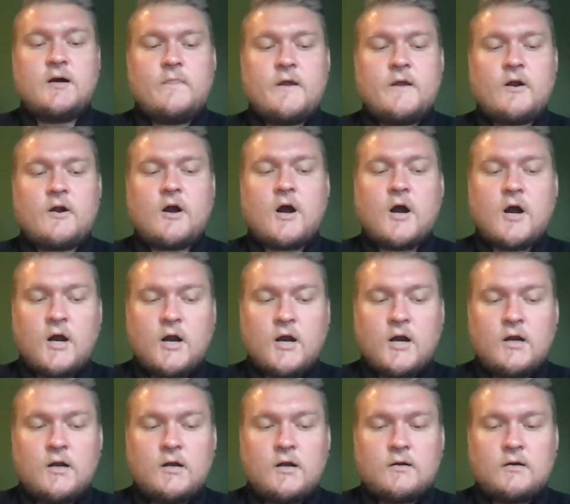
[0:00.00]
There
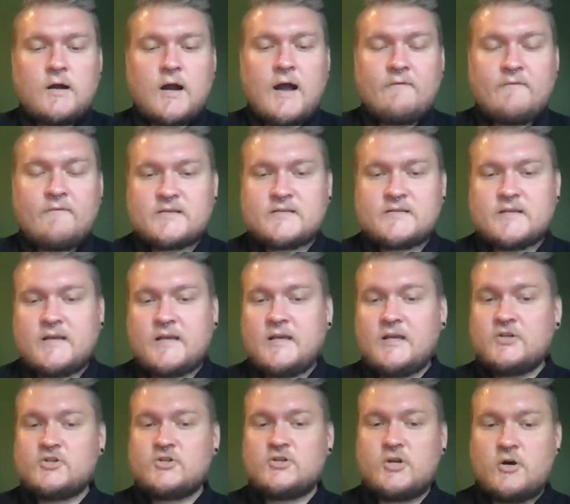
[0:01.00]
are obviously
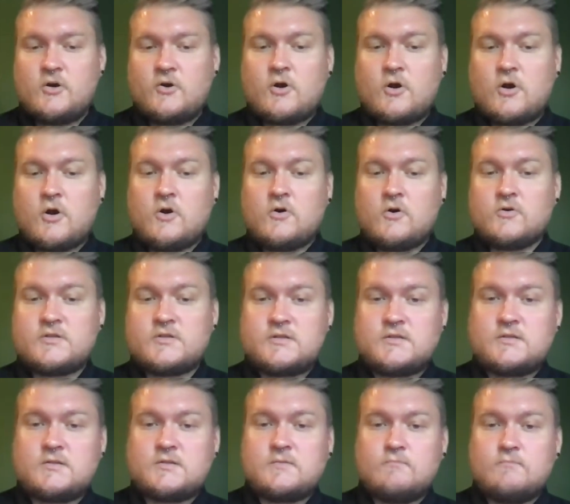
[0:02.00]
each node
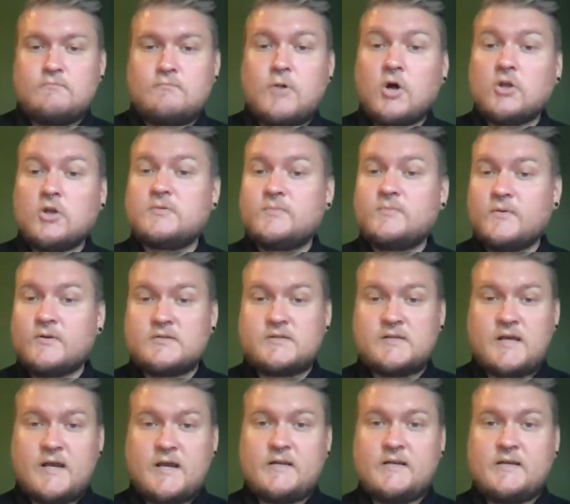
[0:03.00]
hosts multiple
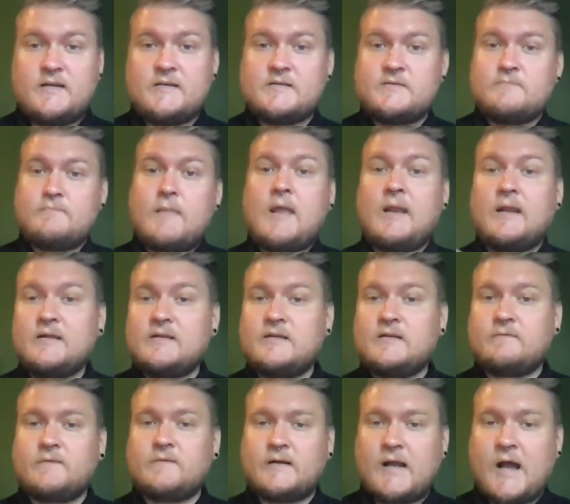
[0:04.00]
CIDs, many
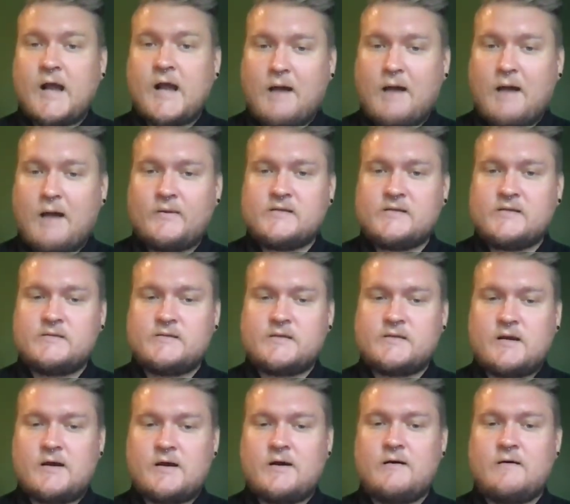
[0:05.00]
different
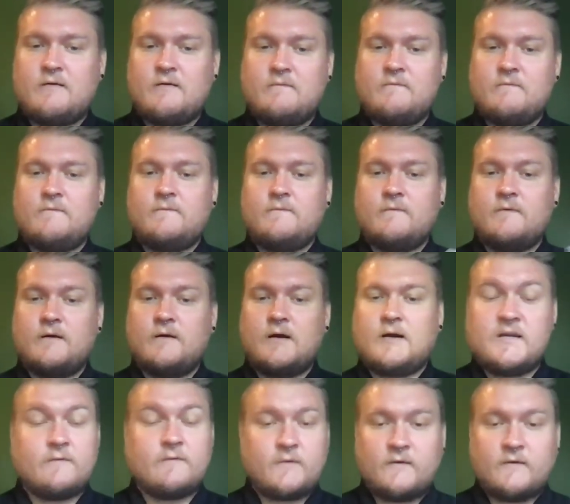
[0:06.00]
copies of
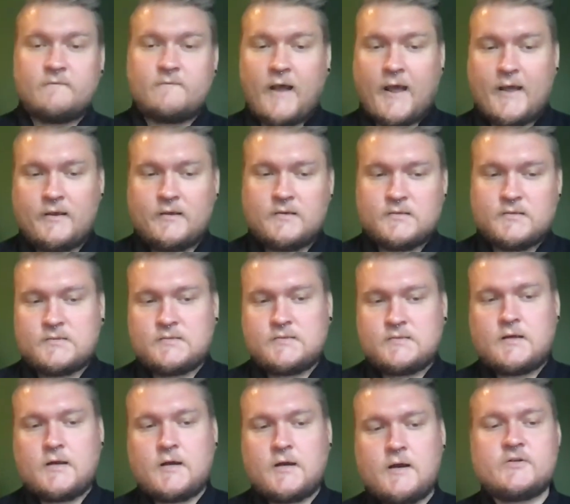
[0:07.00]
different
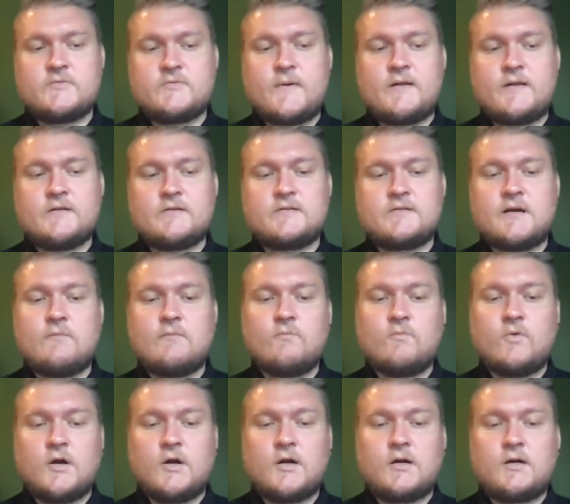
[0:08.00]
files. There's been
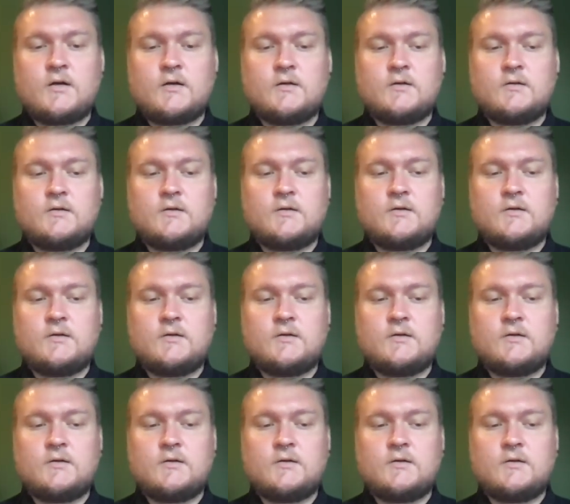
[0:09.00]
some work,